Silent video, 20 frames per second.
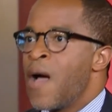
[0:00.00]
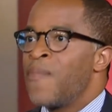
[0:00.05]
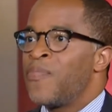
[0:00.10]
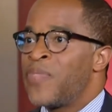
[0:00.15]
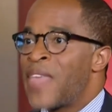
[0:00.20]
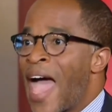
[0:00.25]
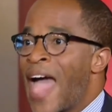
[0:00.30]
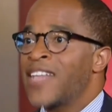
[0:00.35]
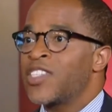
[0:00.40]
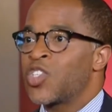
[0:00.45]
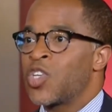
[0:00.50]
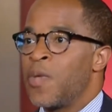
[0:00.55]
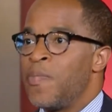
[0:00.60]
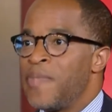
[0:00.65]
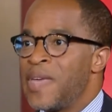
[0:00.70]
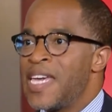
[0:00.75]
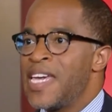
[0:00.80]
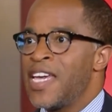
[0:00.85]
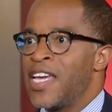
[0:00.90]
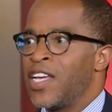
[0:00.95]
That, to
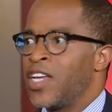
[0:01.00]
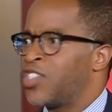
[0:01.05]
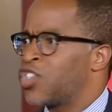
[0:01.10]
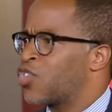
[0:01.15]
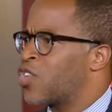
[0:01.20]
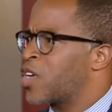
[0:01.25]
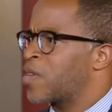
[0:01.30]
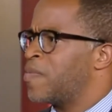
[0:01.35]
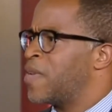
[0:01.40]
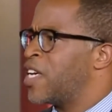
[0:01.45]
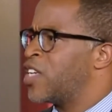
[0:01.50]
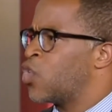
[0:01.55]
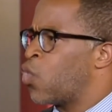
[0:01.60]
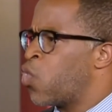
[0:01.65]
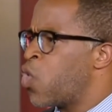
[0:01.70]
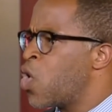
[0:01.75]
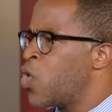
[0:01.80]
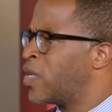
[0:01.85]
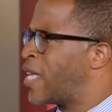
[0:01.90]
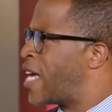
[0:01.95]
me, struck me as,
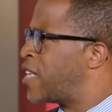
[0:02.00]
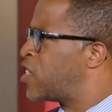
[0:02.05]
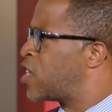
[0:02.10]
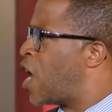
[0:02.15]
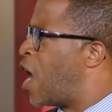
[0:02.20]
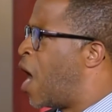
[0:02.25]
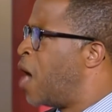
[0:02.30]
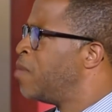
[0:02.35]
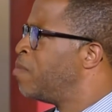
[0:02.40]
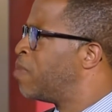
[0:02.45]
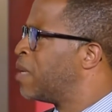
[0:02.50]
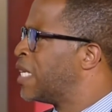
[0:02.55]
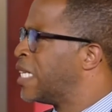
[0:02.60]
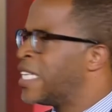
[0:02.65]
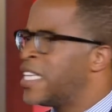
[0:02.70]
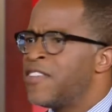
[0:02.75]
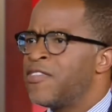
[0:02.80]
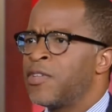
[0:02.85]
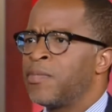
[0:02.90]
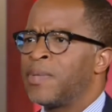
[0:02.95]
whoa, that's
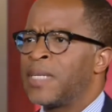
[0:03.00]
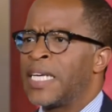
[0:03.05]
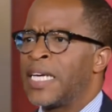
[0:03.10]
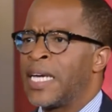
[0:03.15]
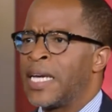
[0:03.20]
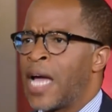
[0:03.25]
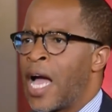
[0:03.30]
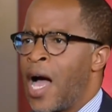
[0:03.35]
unbelievably familiar.